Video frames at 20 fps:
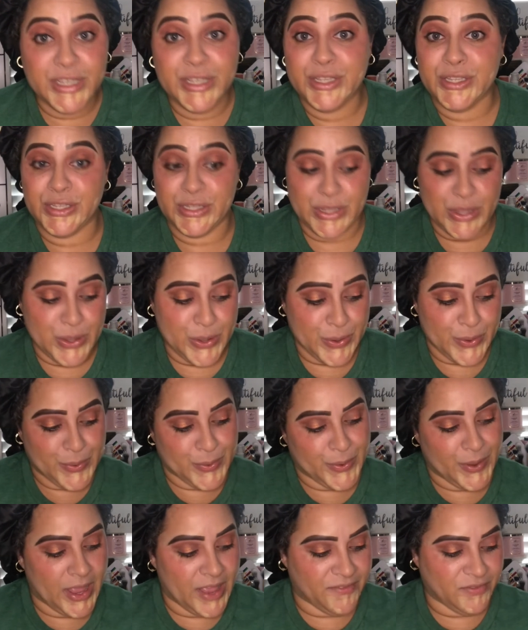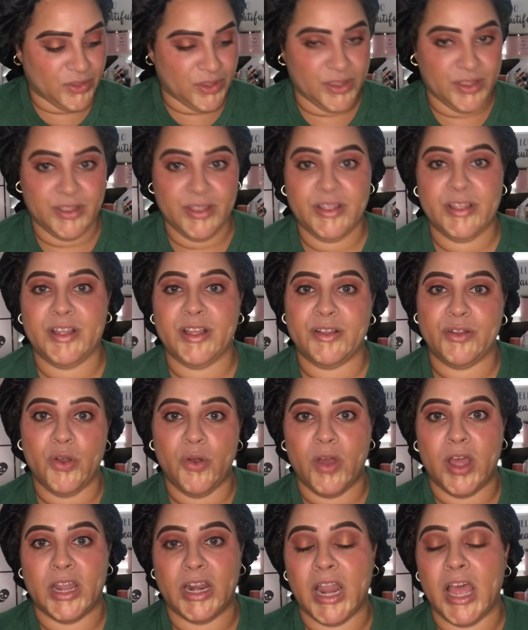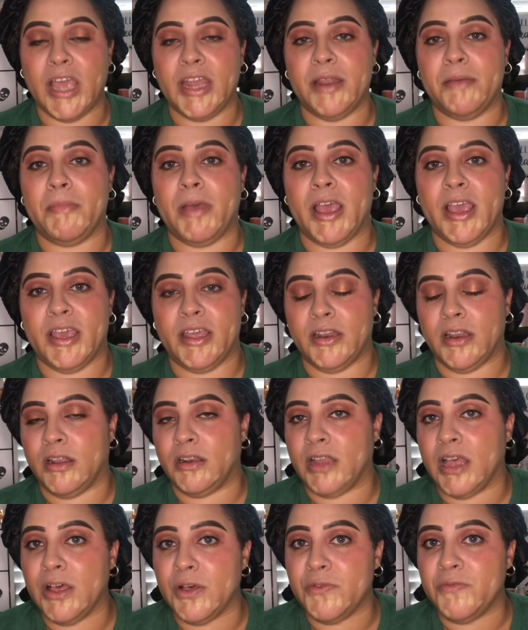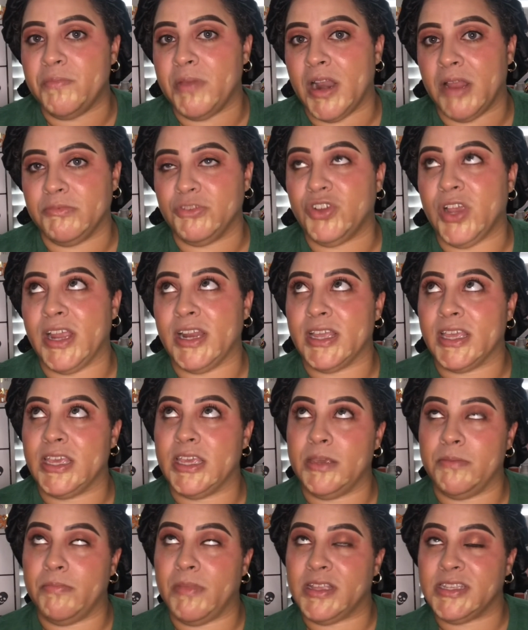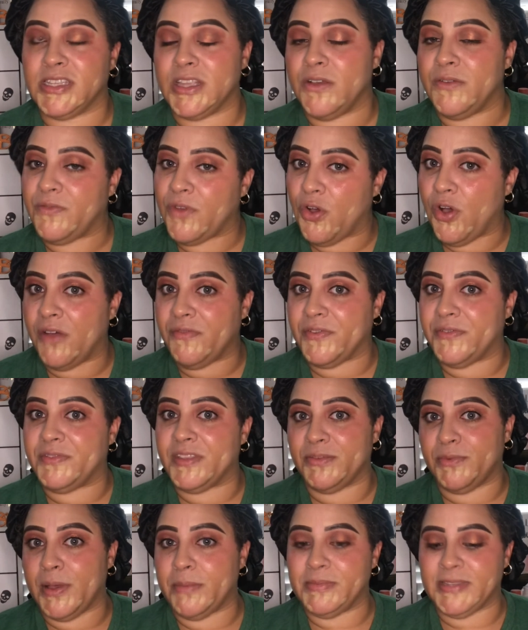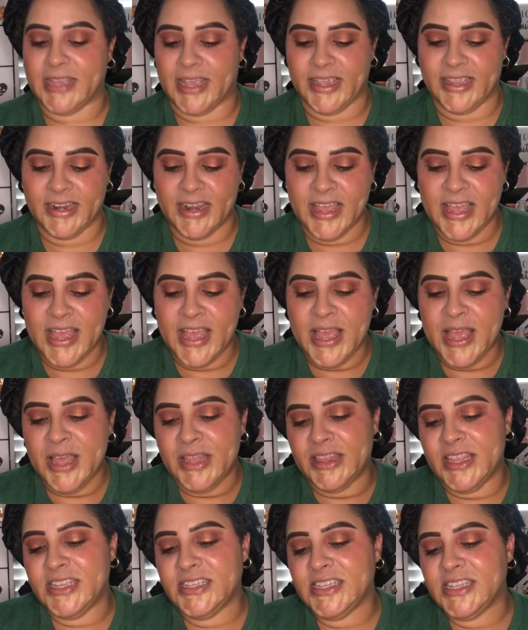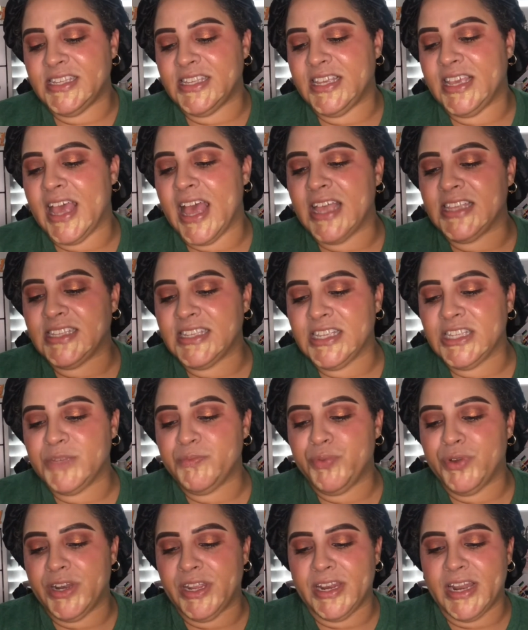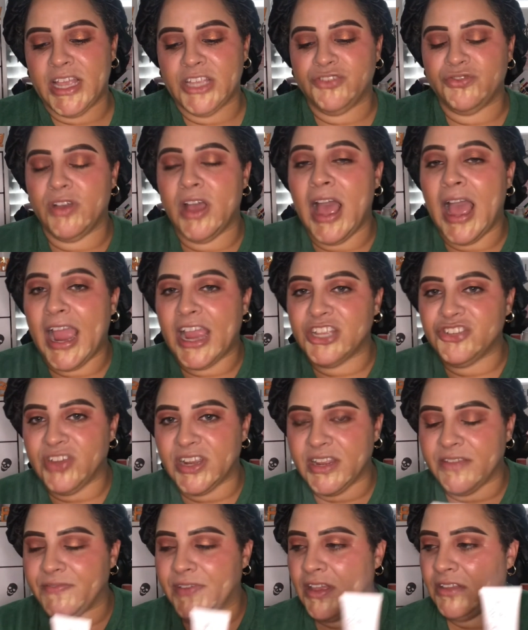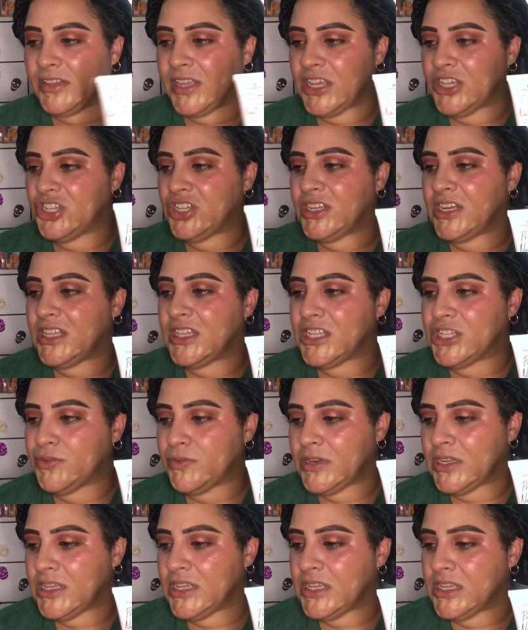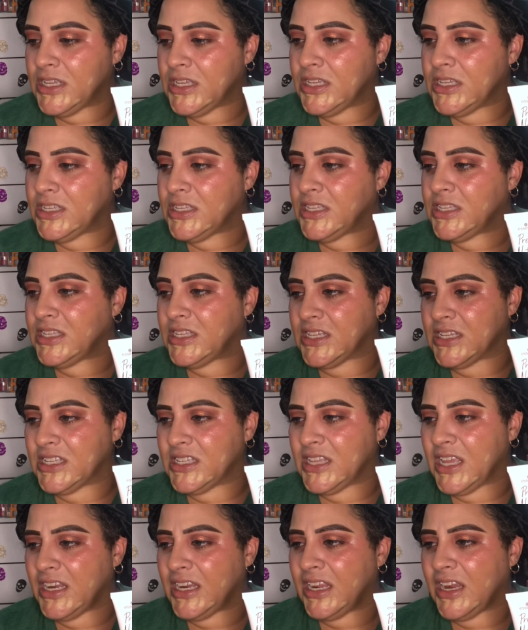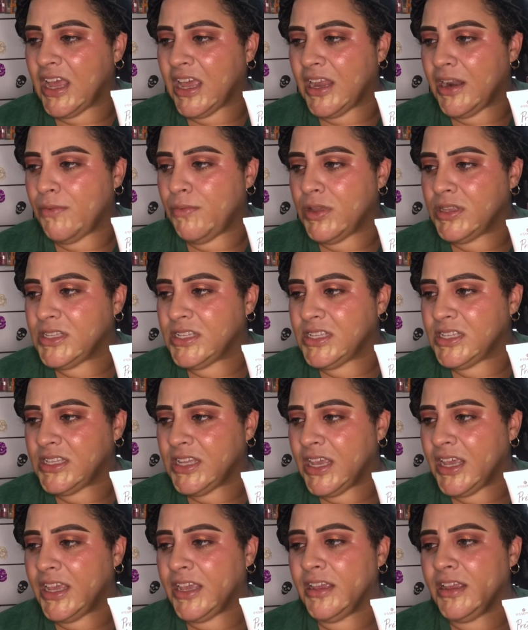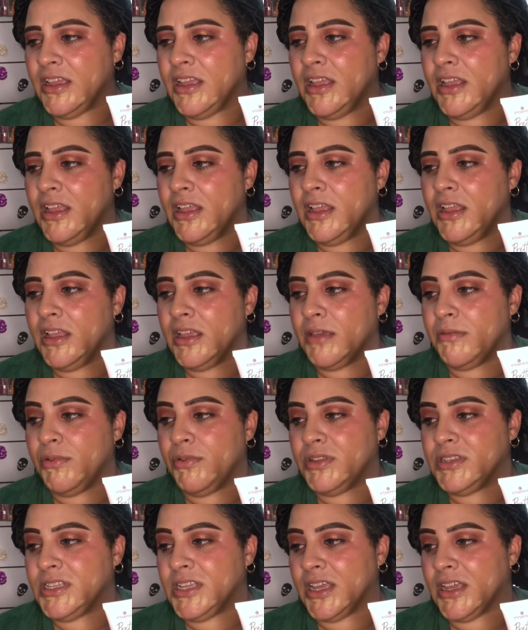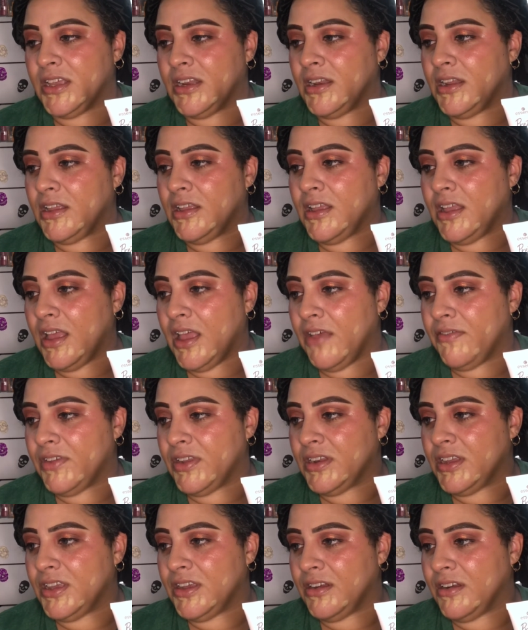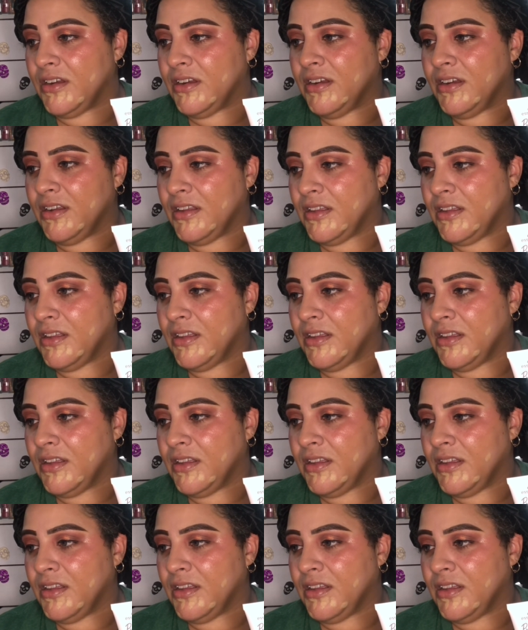So I have to go online and buy it on e.l.f., but I'm trying to keep myself off of the website. This is the Essence Pretty Natural Hydrating Foundation, and this one is $6.99, I want to say. Wait 1 second, I have it here.